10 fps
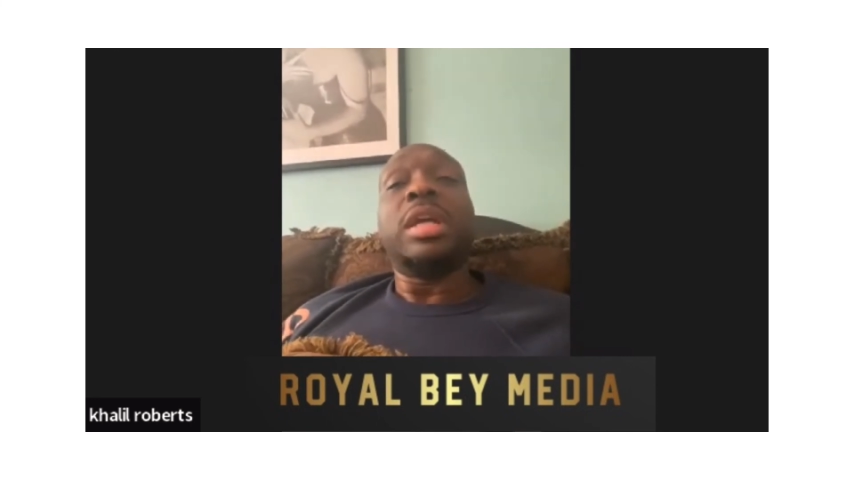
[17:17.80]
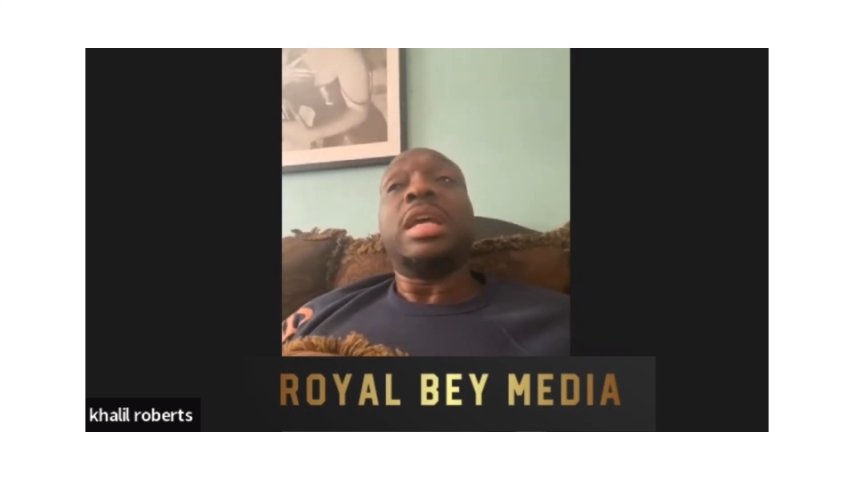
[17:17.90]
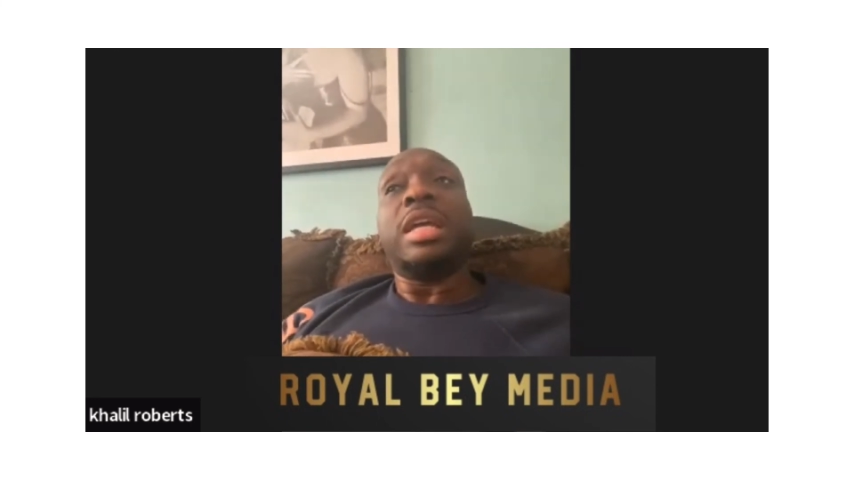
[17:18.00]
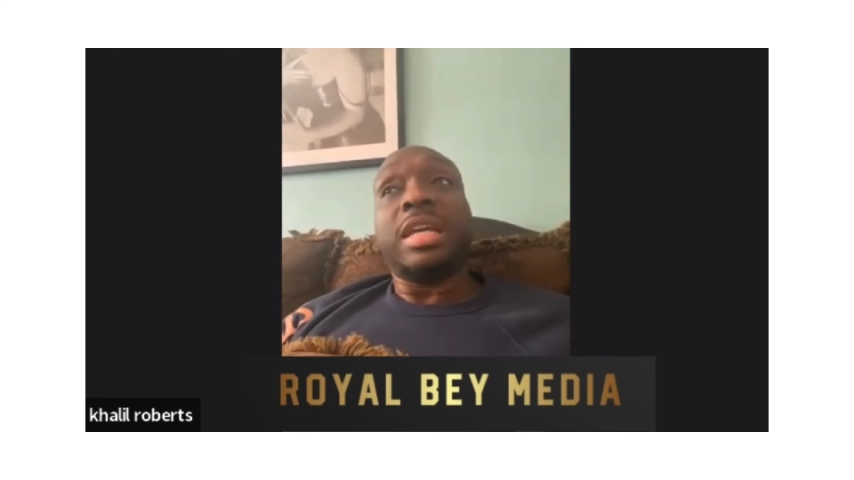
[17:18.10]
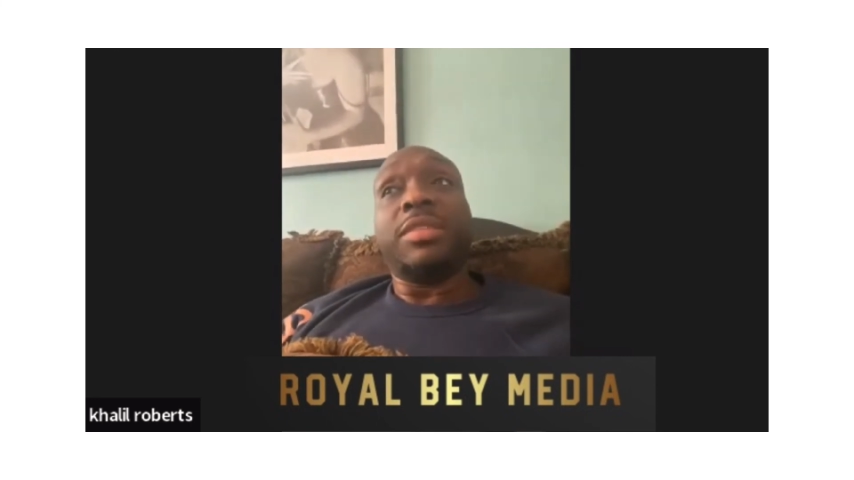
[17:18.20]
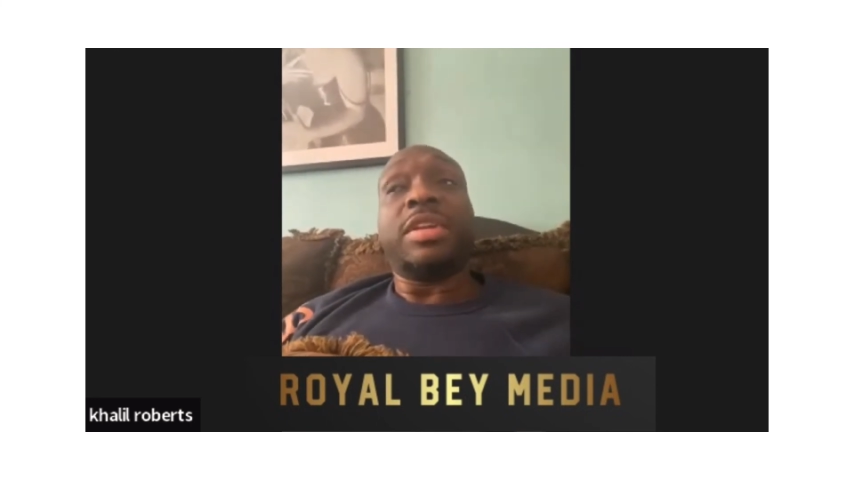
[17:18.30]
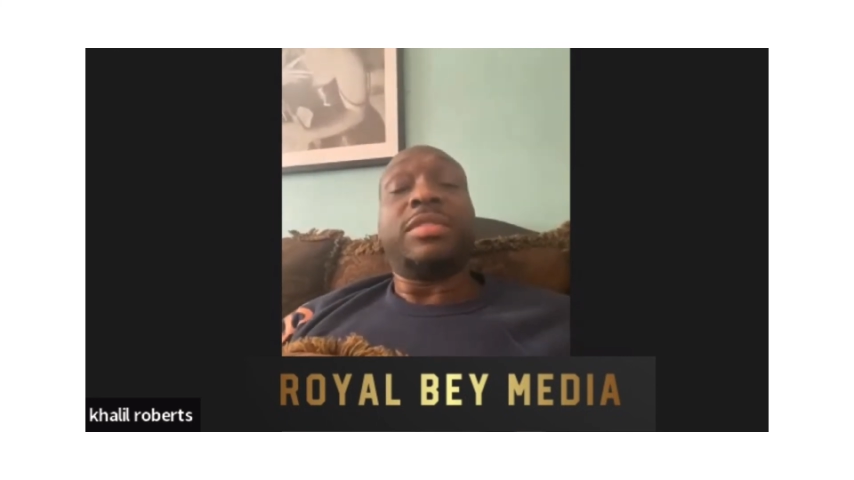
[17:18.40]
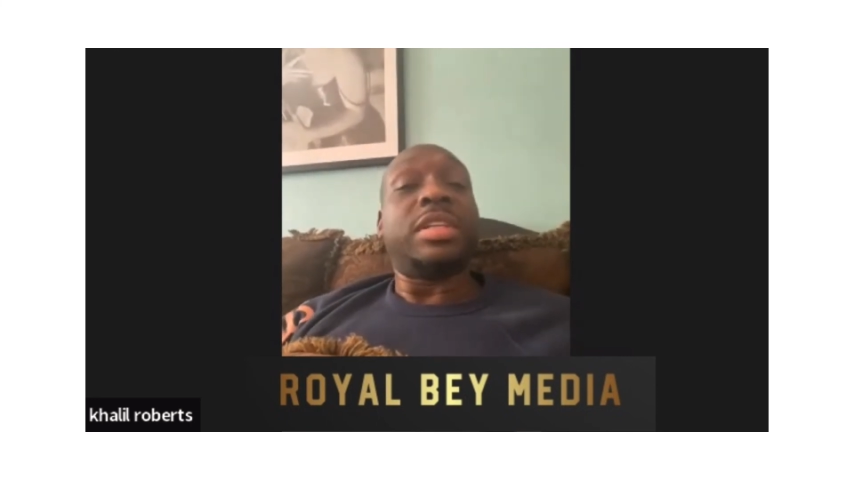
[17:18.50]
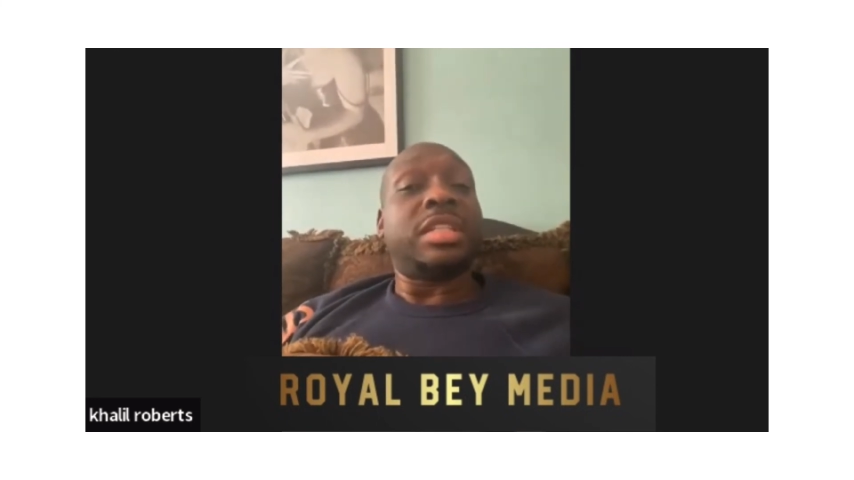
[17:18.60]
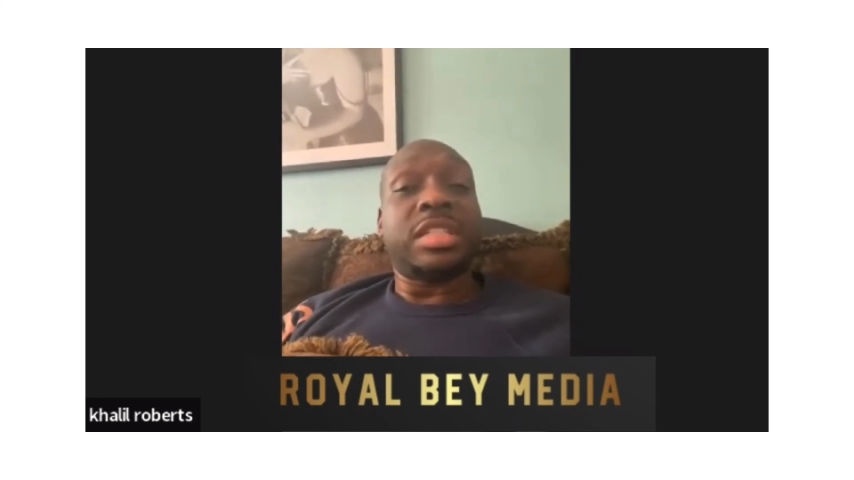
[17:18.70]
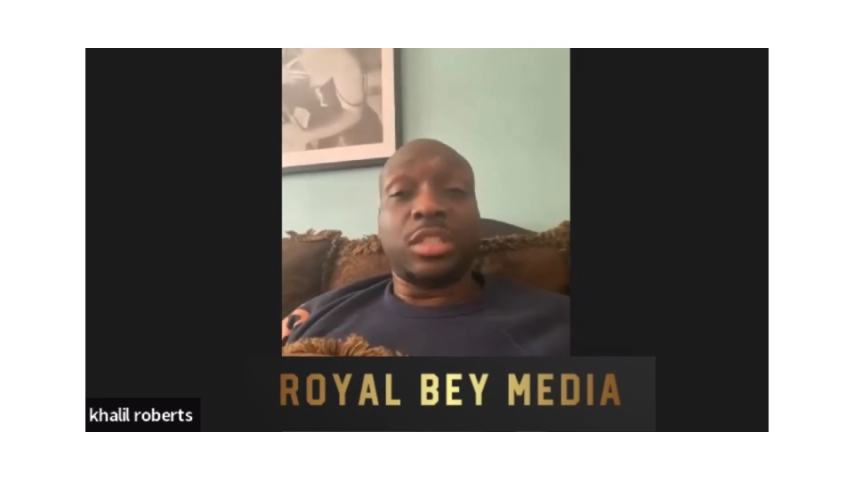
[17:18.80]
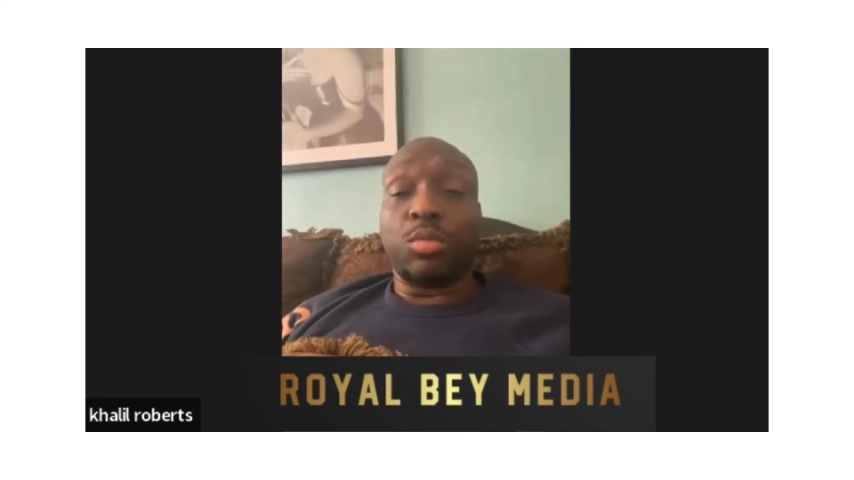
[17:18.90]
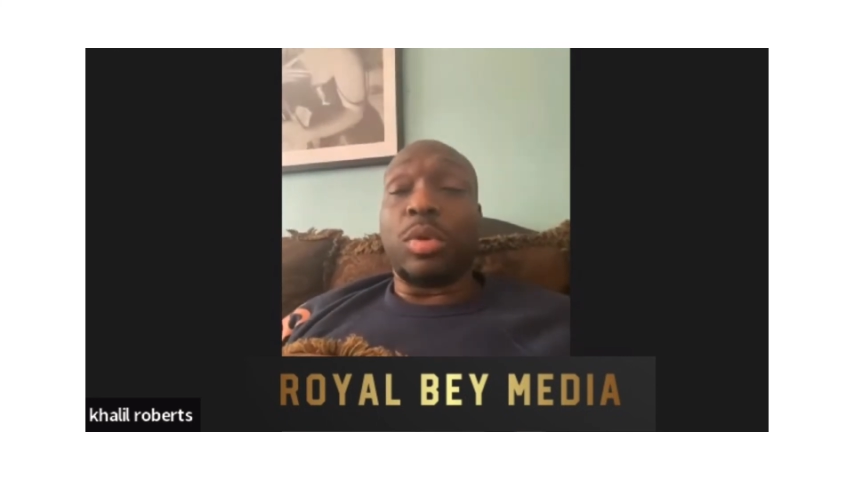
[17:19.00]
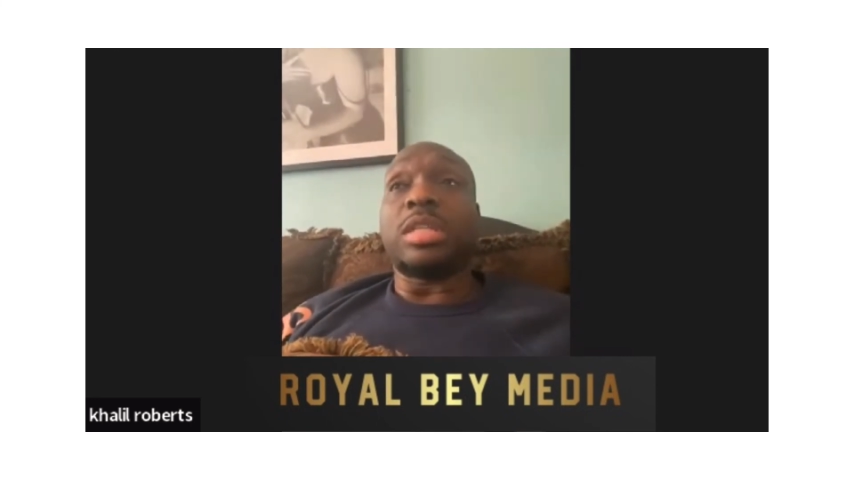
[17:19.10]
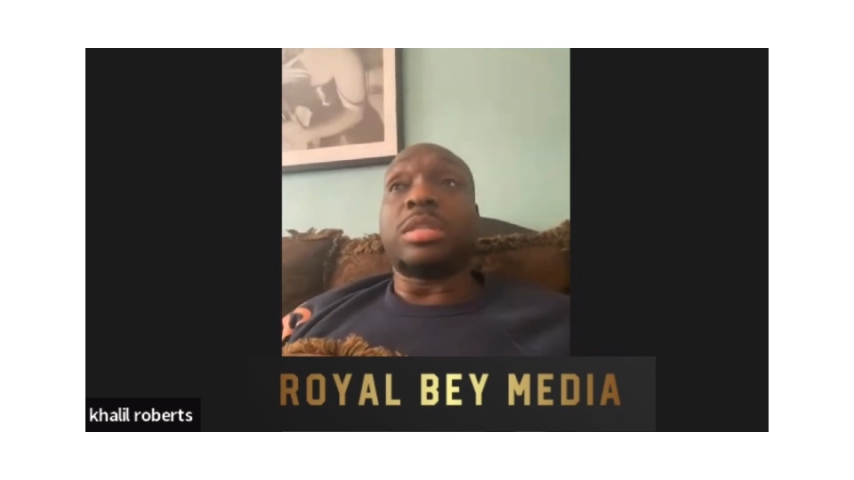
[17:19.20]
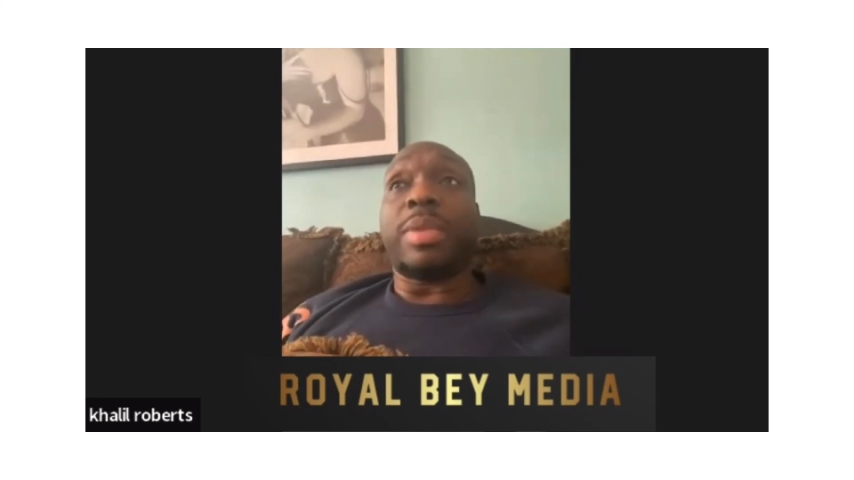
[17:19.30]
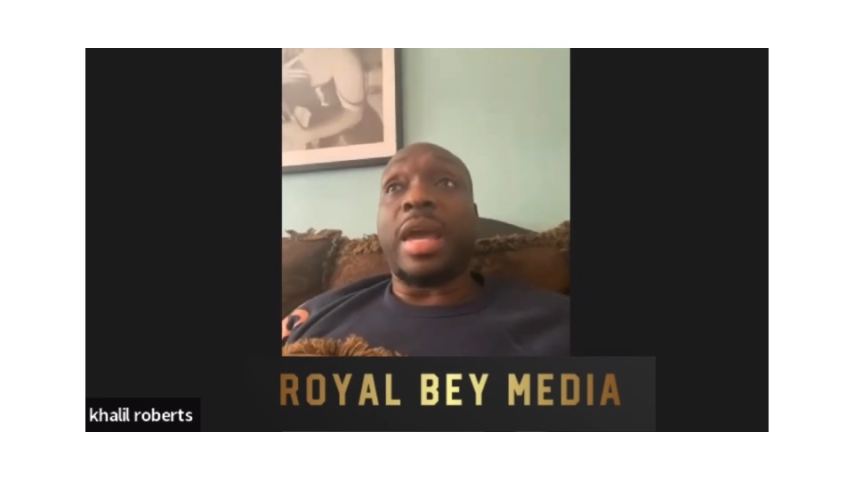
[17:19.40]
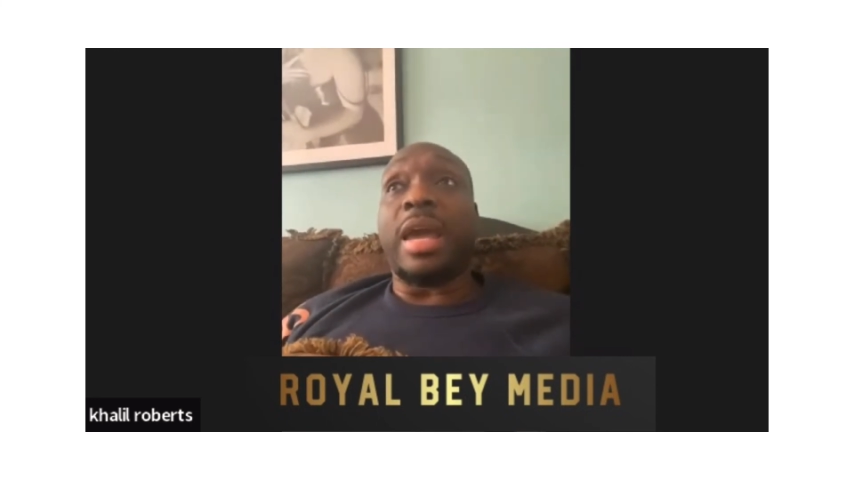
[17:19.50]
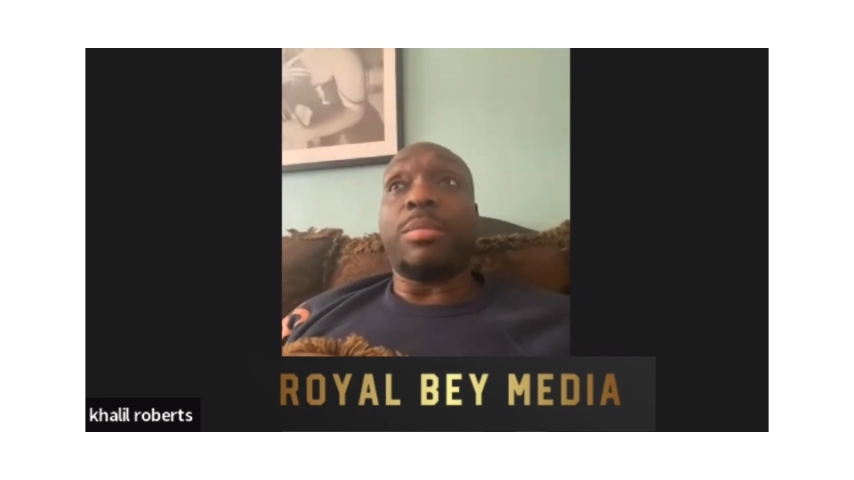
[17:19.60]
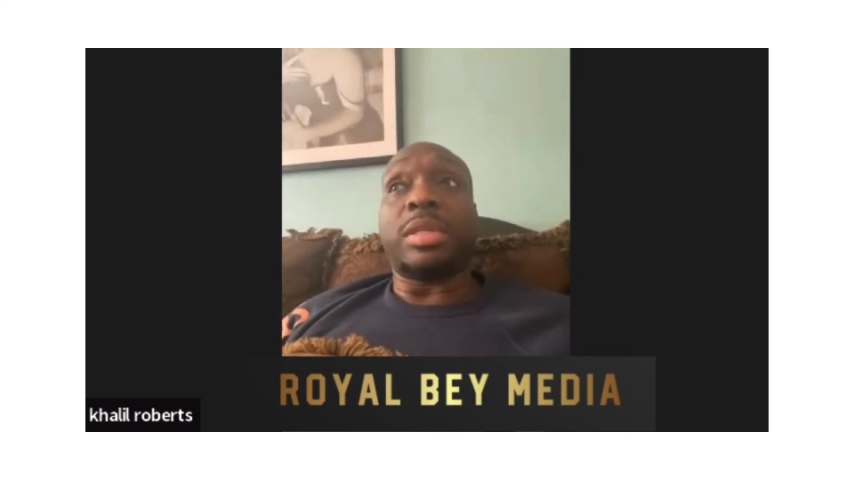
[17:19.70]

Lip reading: even if the decision was bad,